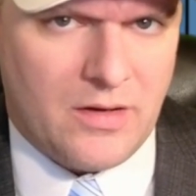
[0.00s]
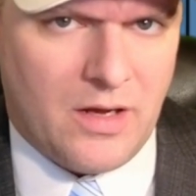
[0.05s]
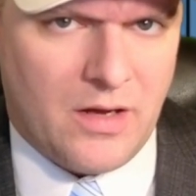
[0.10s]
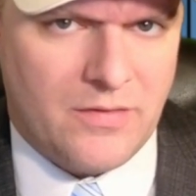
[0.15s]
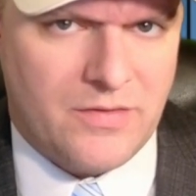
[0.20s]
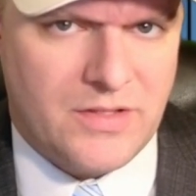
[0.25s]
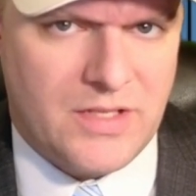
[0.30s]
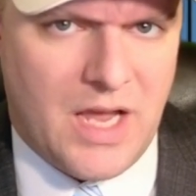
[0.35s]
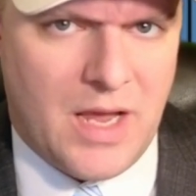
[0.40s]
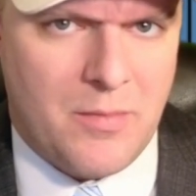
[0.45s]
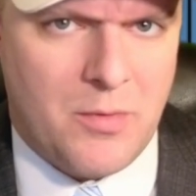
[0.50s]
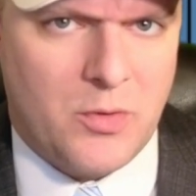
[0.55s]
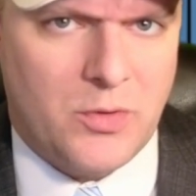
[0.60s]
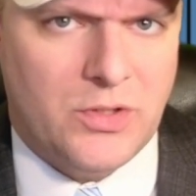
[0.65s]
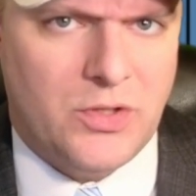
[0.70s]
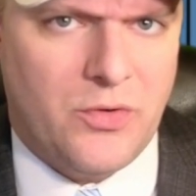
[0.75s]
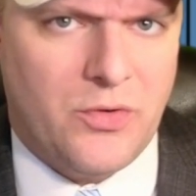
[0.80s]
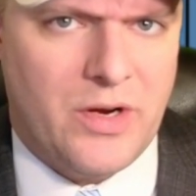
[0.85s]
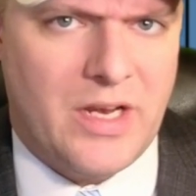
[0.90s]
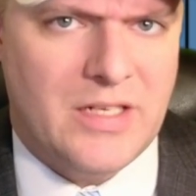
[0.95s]
of Samuel
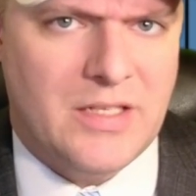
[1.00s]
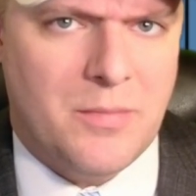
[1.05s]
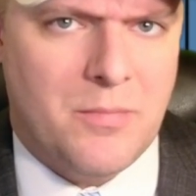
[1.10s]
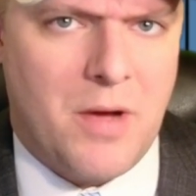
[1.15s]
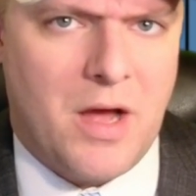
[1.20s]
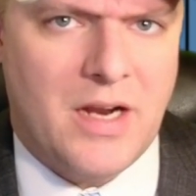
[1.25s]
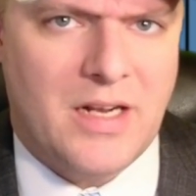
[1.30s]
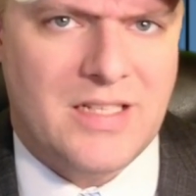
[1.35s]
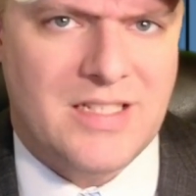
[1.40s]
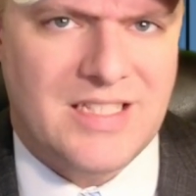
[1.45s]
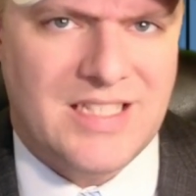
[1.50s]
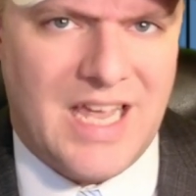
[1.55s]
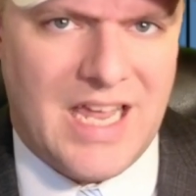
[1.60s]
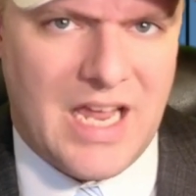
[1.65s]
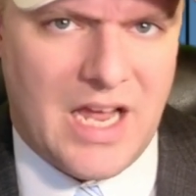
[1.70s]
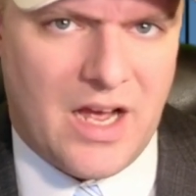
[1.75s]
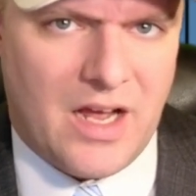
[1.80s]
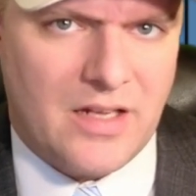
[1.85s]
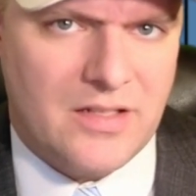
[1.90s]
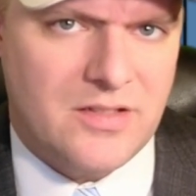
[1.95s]
during a demonic
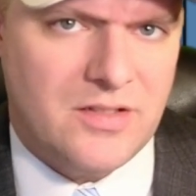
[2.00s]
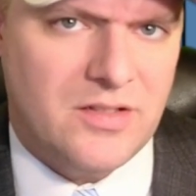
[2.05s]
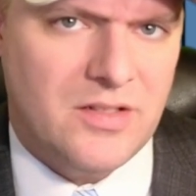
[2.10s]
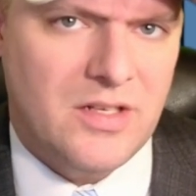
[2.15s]
seance